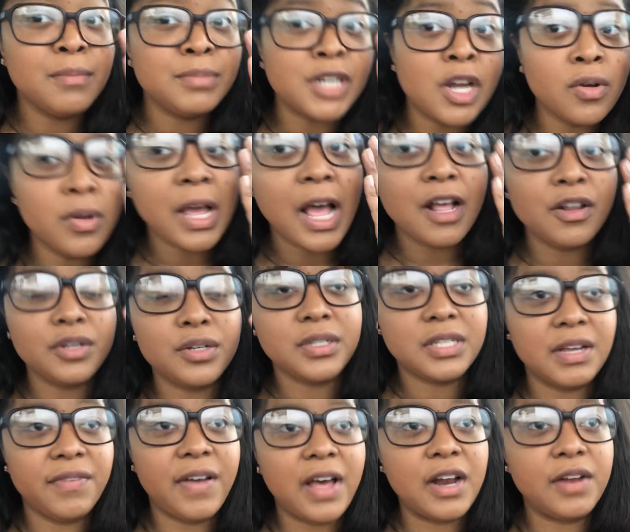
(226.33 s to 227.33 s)
don't count
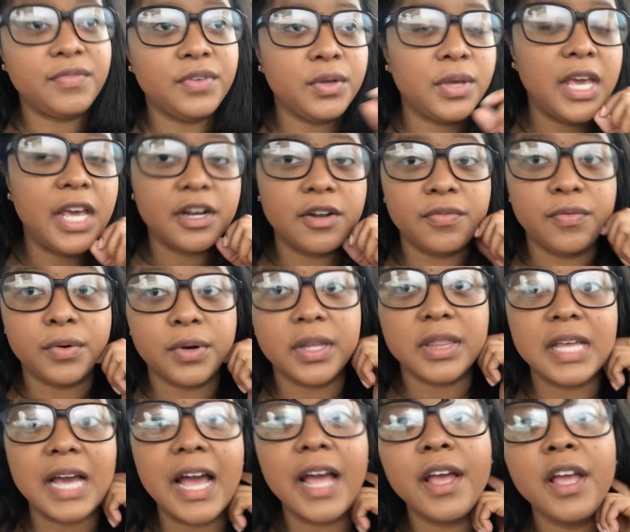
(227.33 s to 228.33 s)
yourself out if you can't
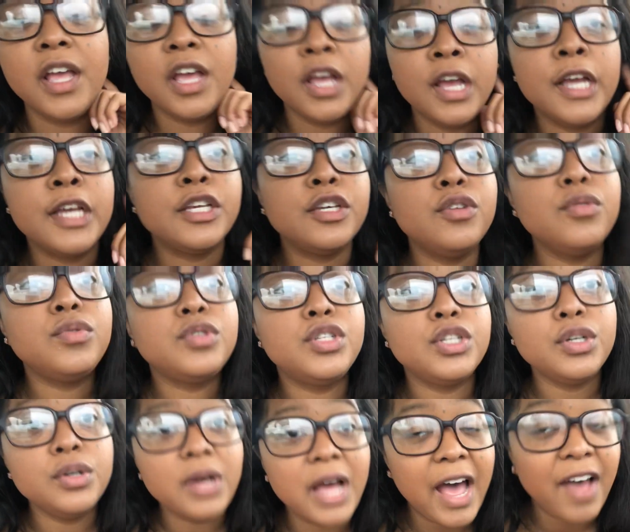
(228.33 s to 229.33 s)
afford that. You
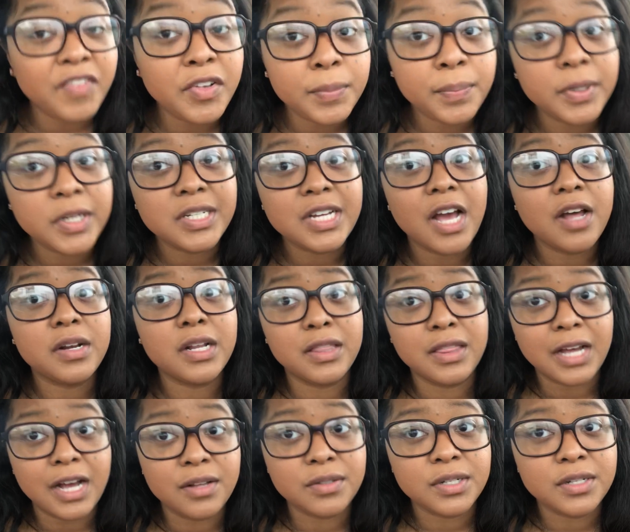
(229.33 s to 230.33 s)
do have to put down
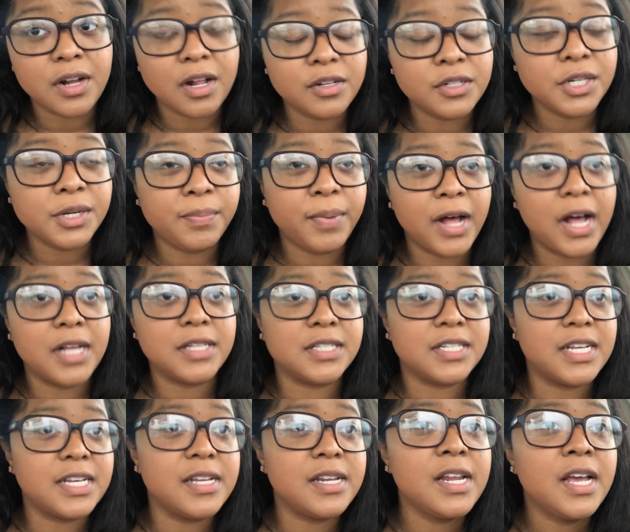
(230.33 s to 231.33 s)
$1,000
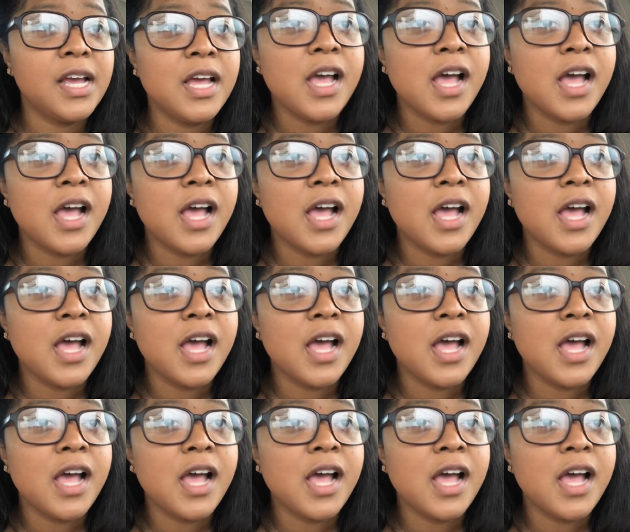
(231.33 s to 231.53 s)
deposit,